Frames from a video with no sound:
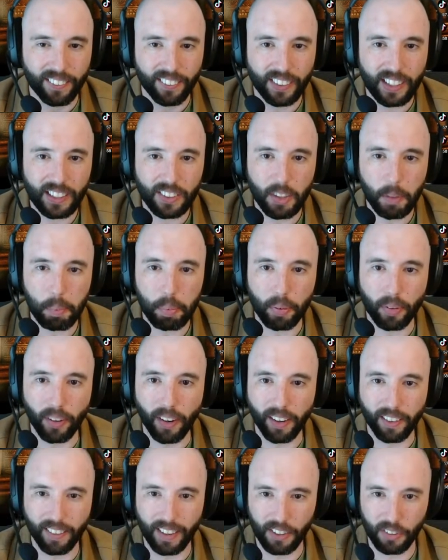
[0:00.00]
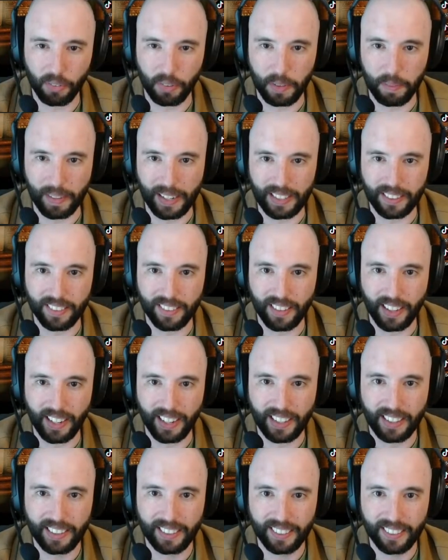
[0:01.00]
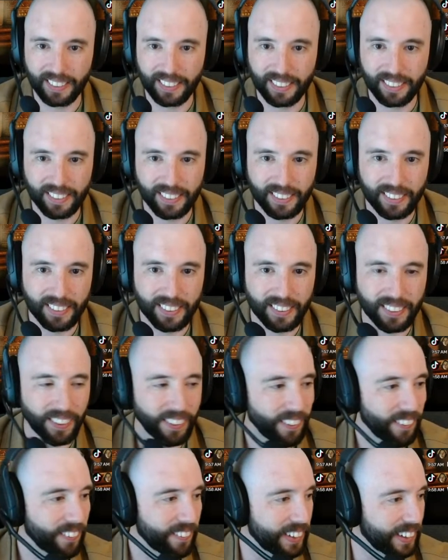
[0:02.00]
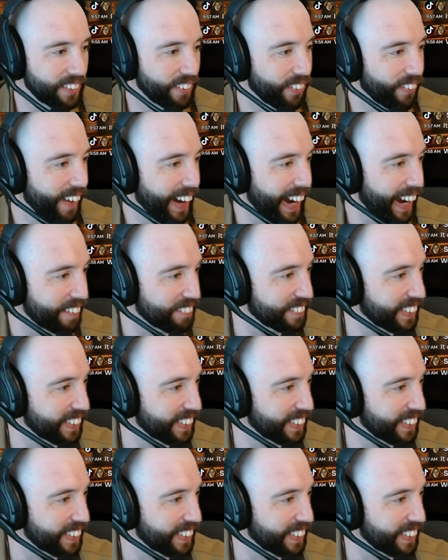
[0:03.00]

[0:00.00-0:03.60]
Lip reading: Look at the progress we made today. Holy crap.